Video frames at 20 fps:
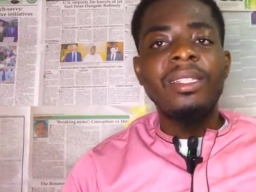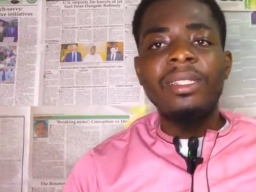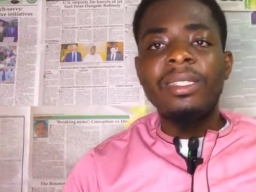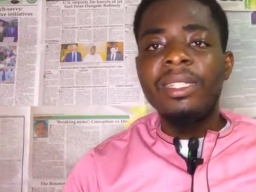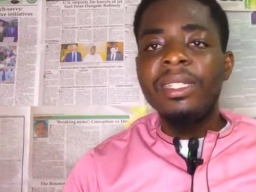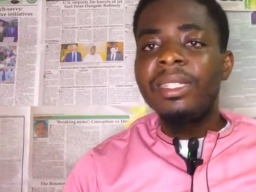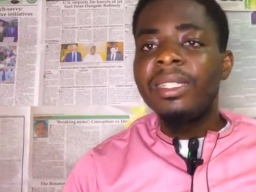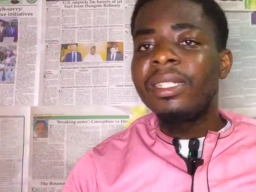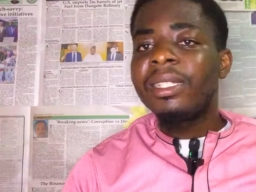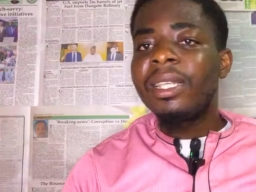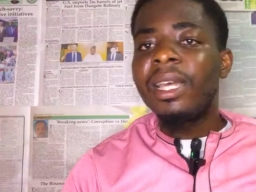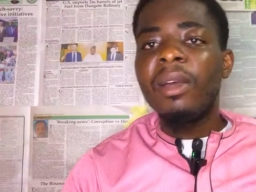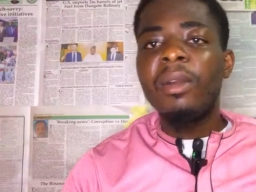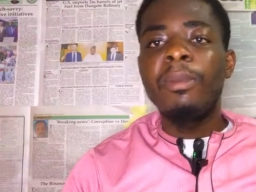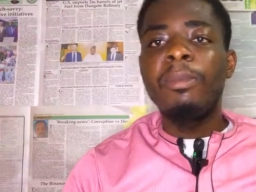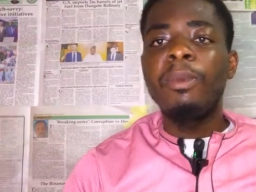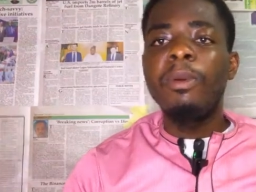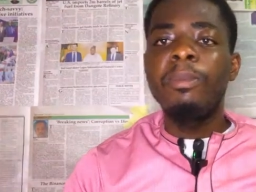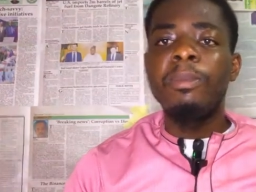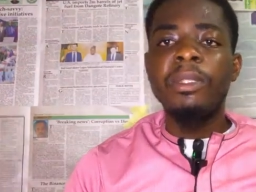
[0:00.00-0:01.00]
This is how a
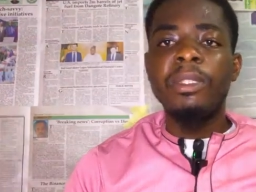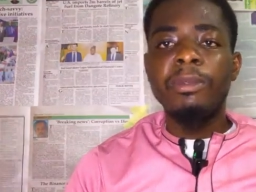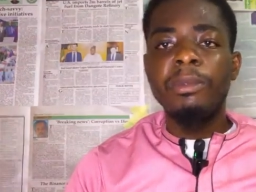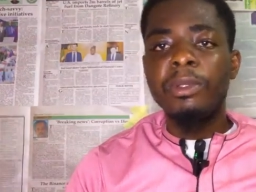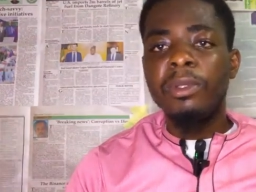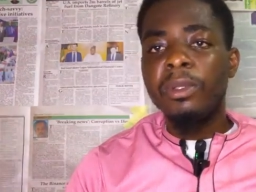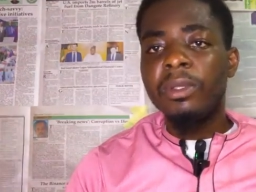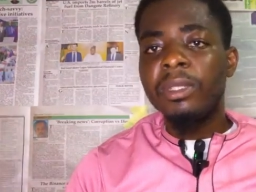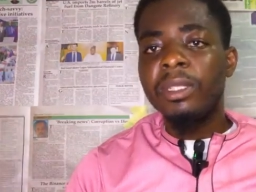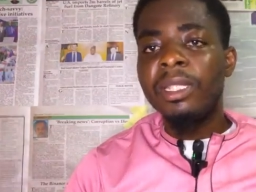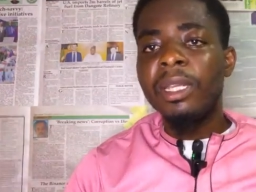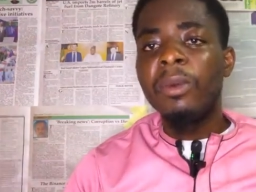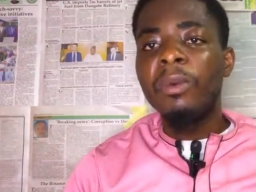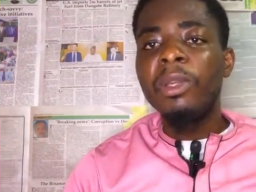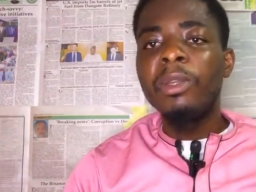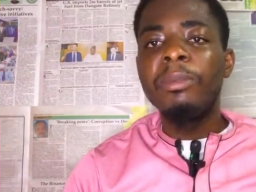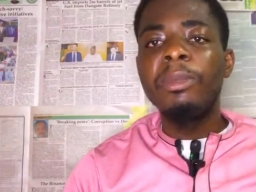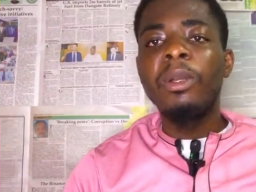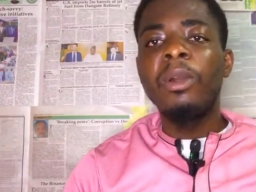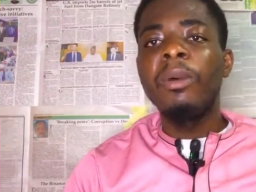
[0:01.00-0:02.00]
pope is being chosen. Then when
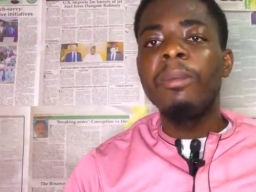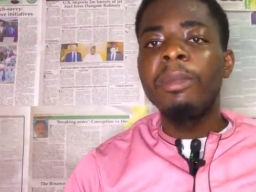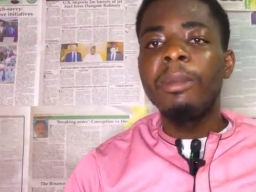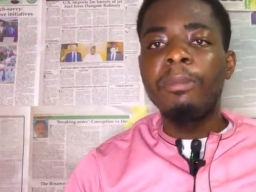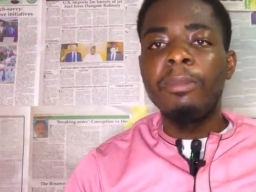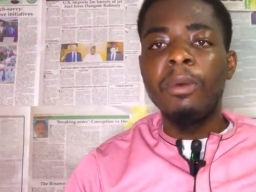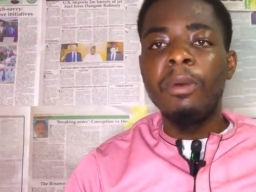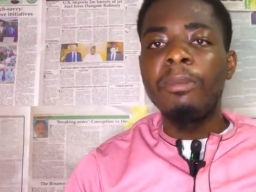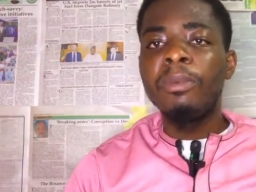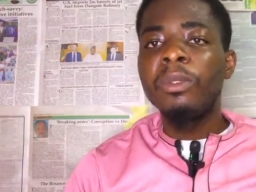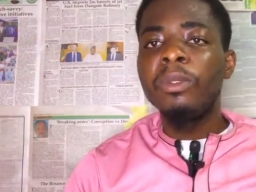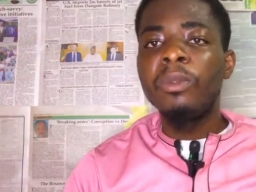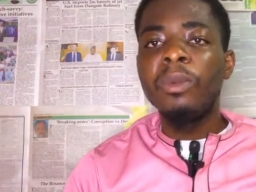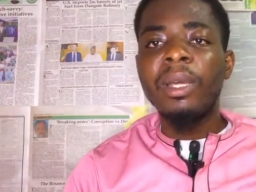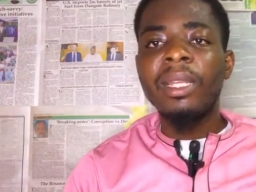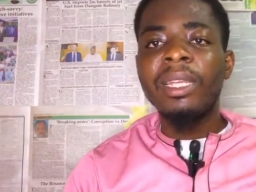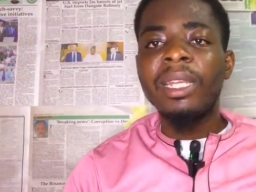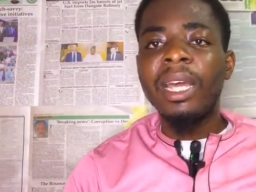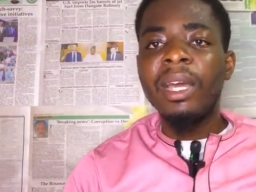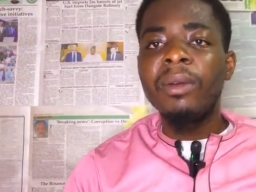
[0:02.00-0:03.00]
you become a pope, you
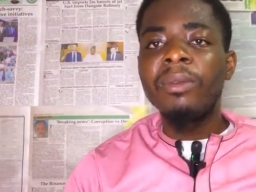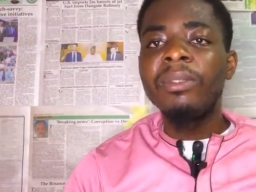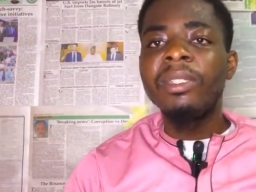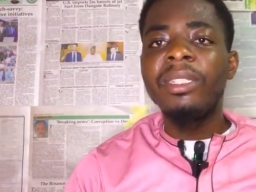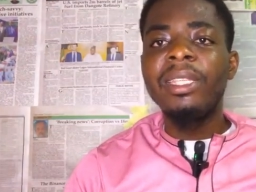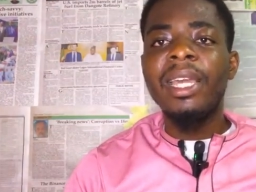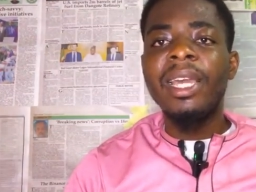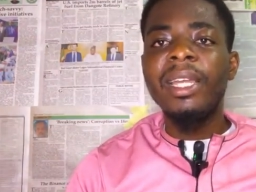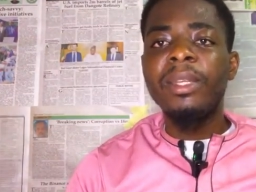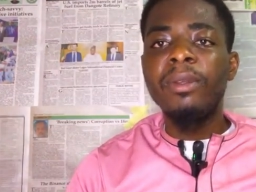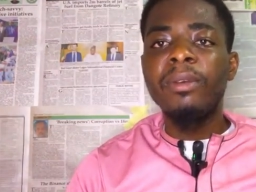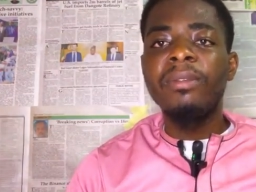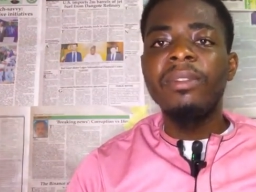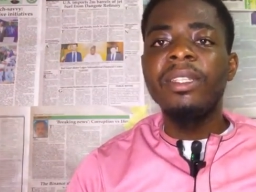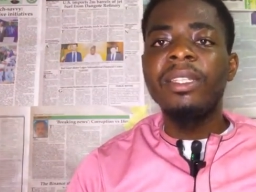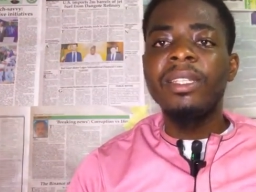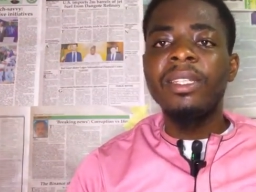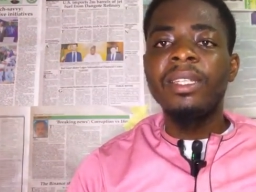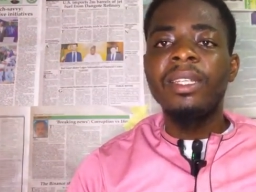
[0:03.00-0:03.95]
are now the head of the